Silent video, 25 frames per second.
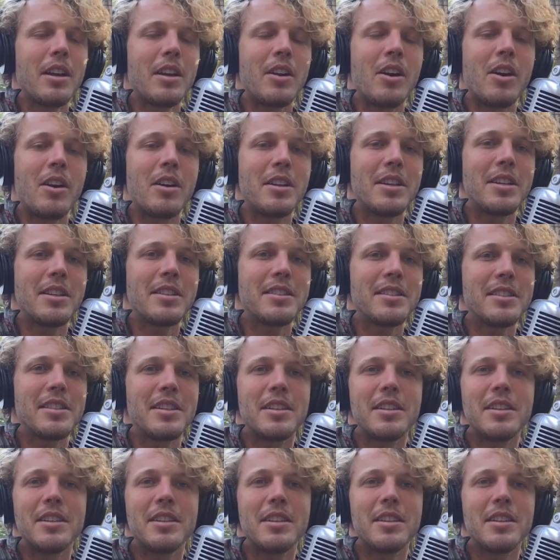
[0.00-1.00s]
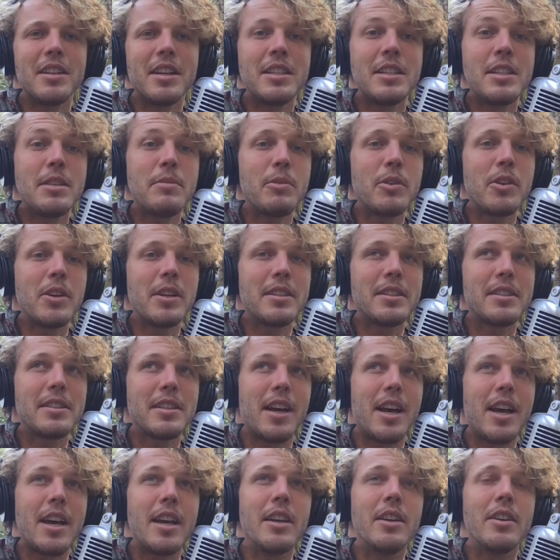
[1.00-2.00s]
an audience a deeper
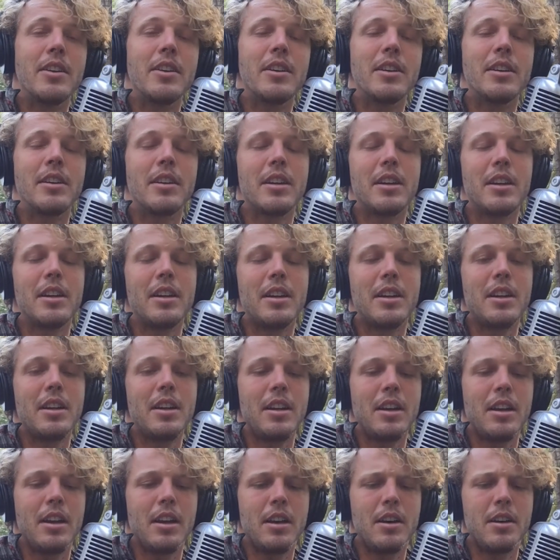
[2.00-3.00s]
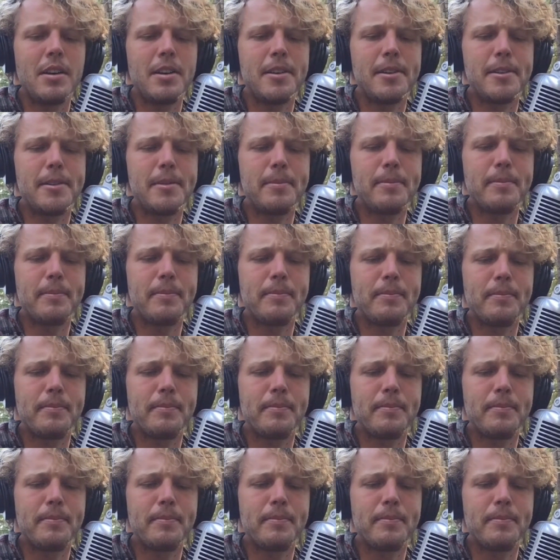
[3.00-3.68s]
insight, or um,